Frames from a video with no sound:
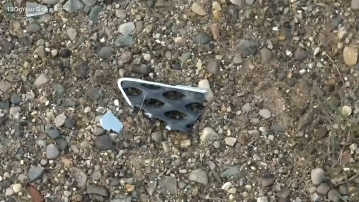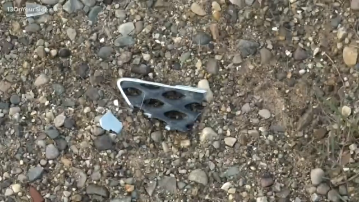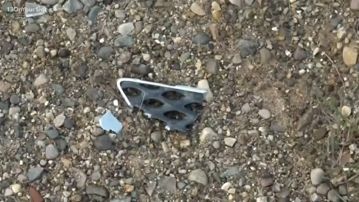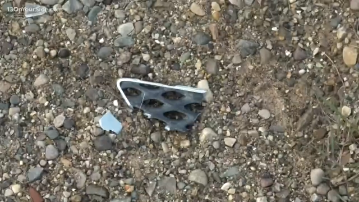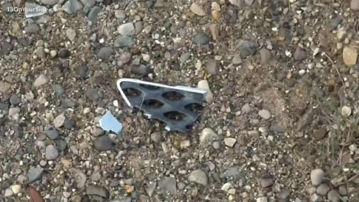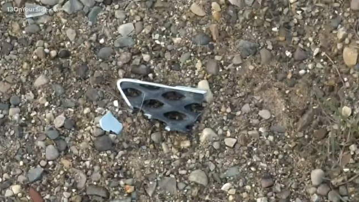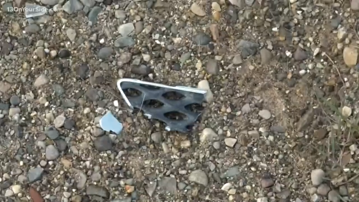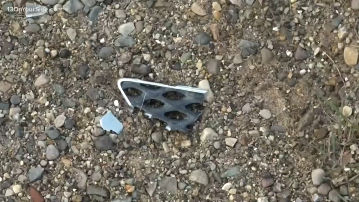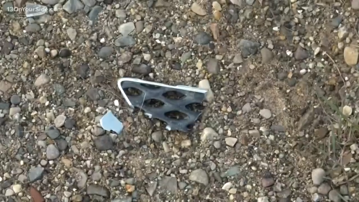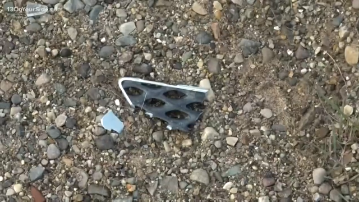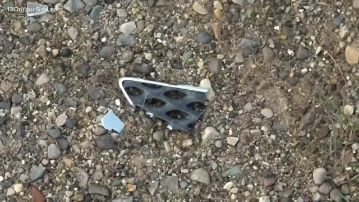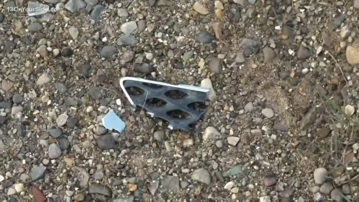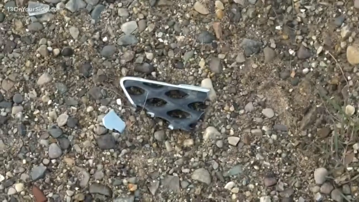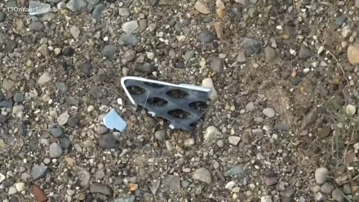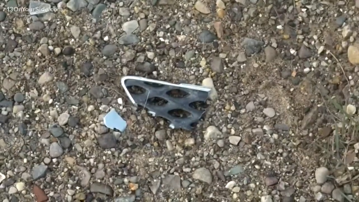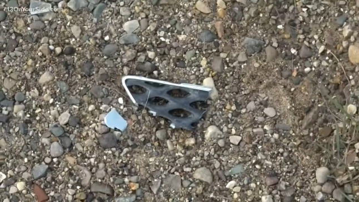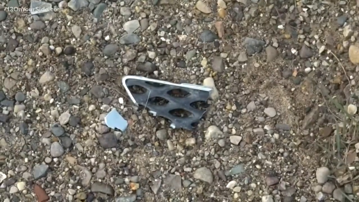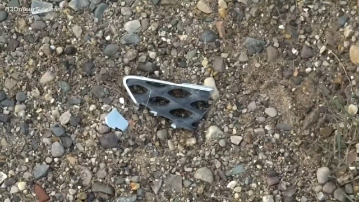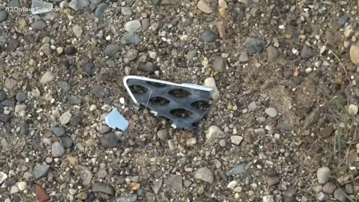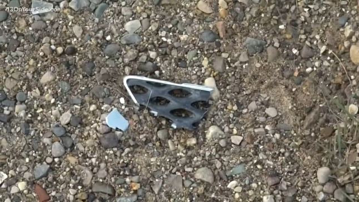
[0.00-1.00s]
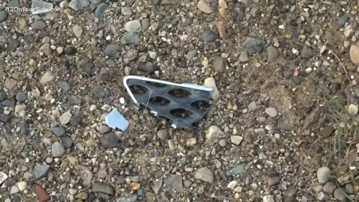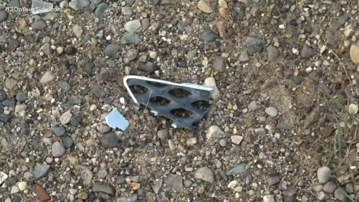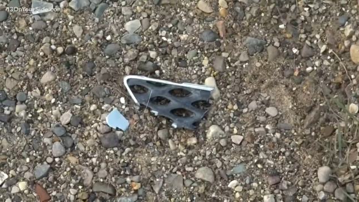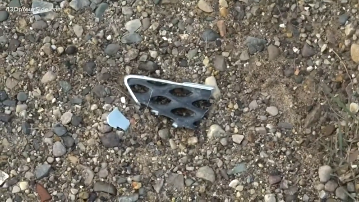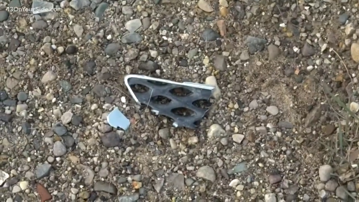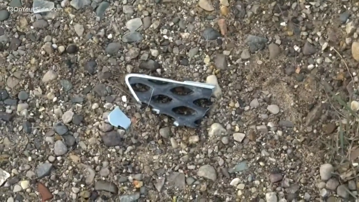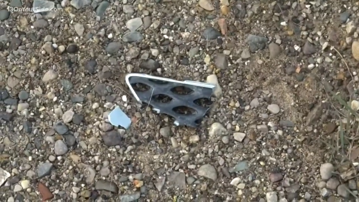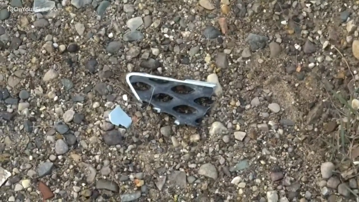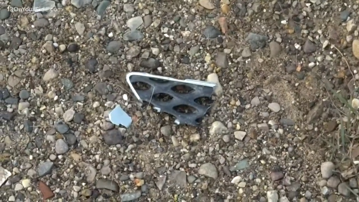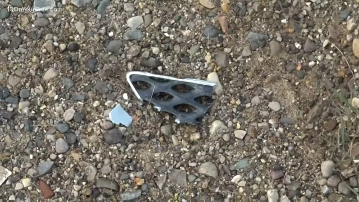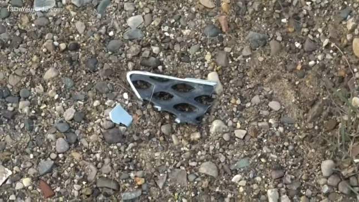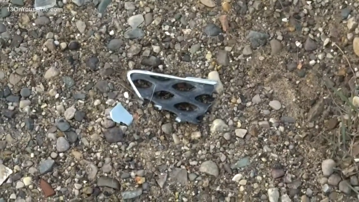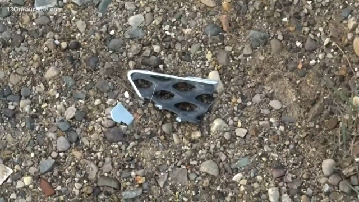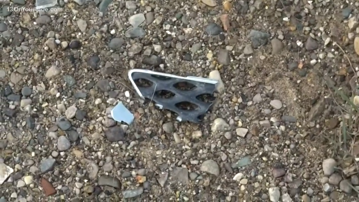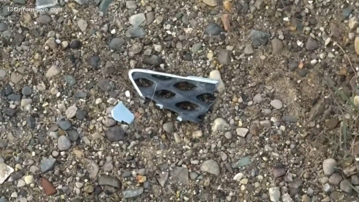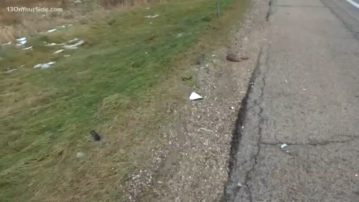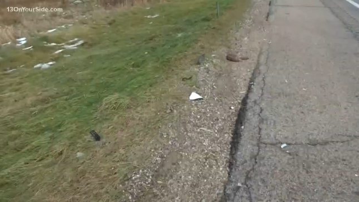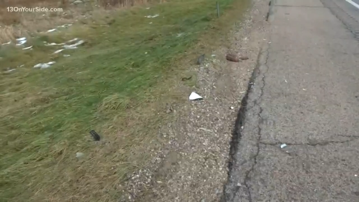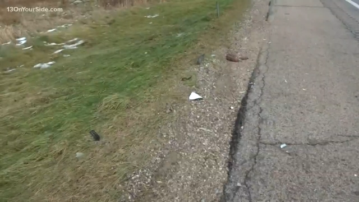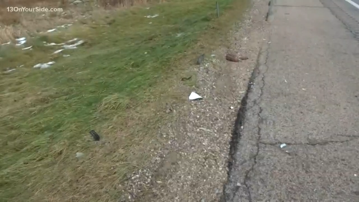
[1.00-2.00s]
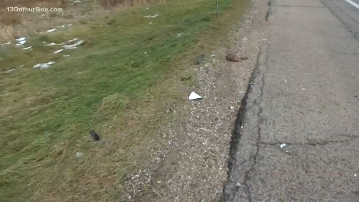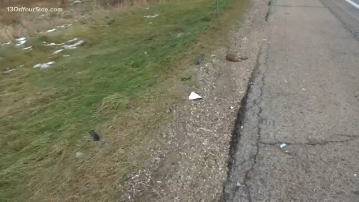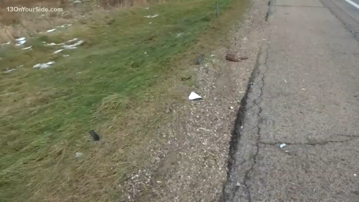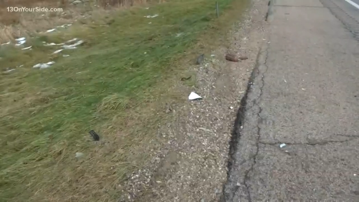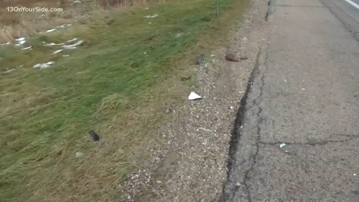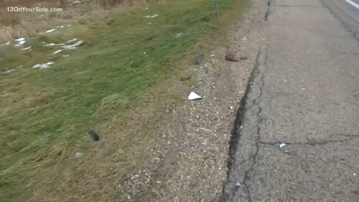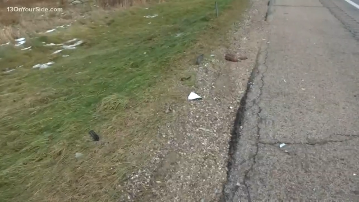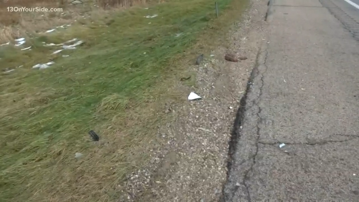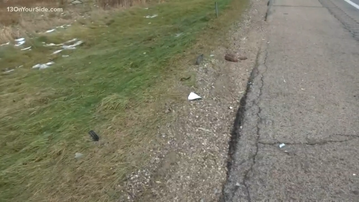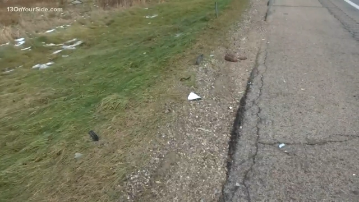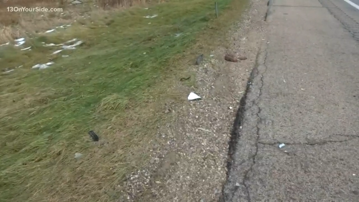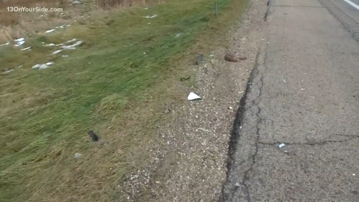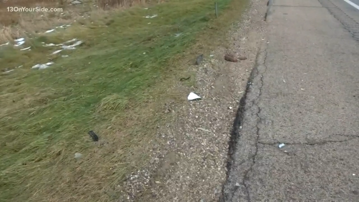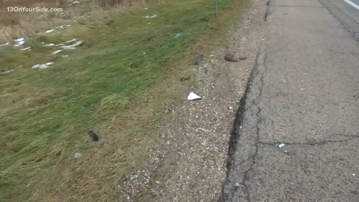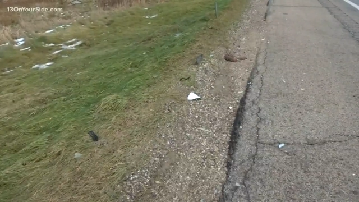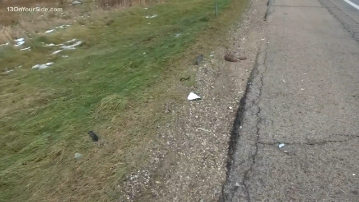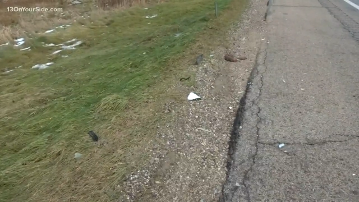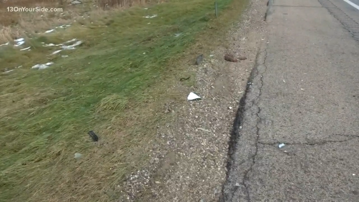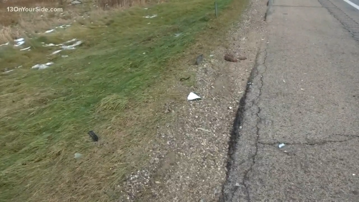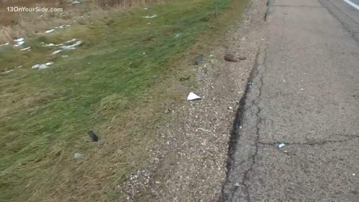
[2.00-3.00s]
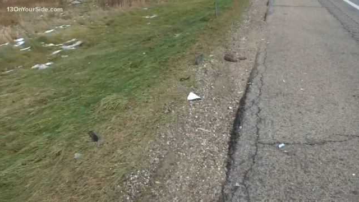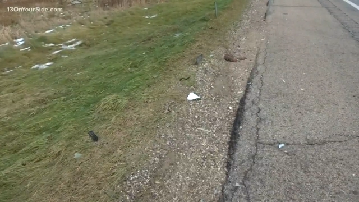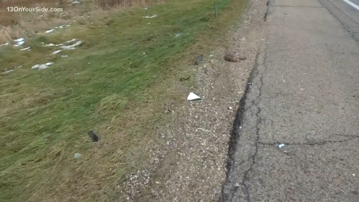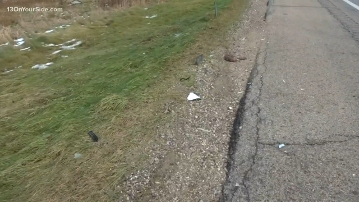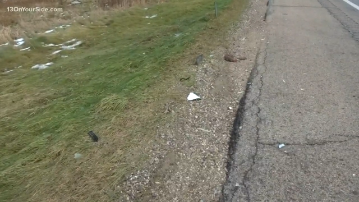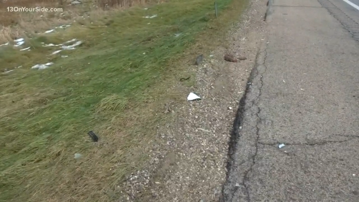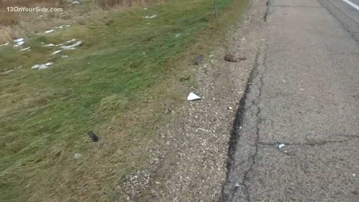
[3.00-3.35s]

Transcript: Nobody's mouth can be seen.